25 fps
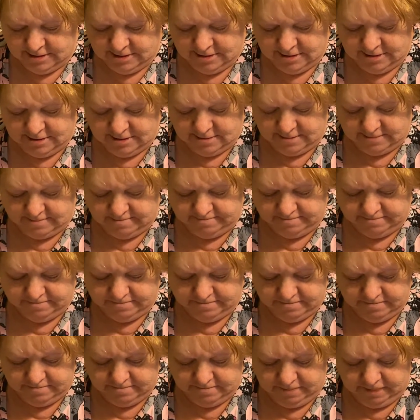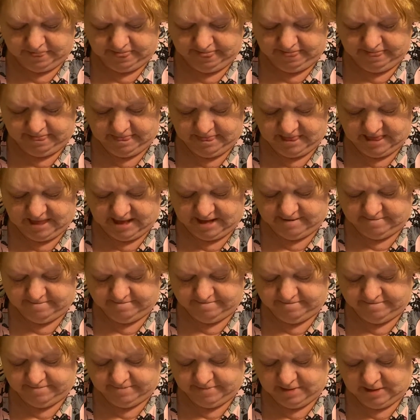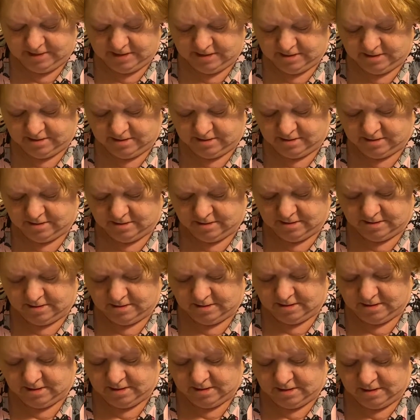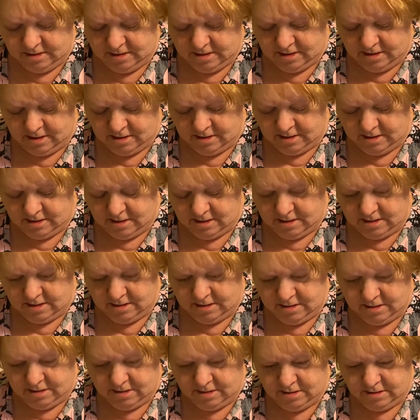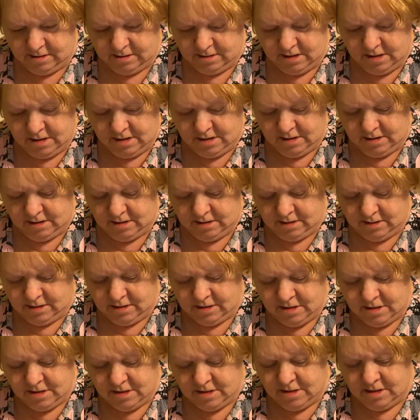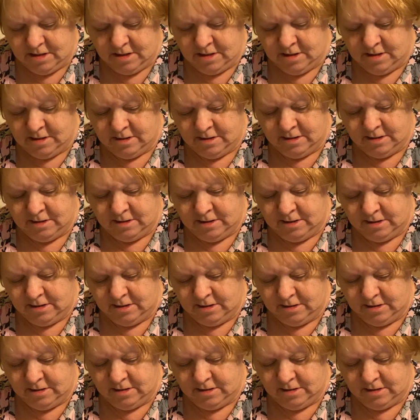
(silence)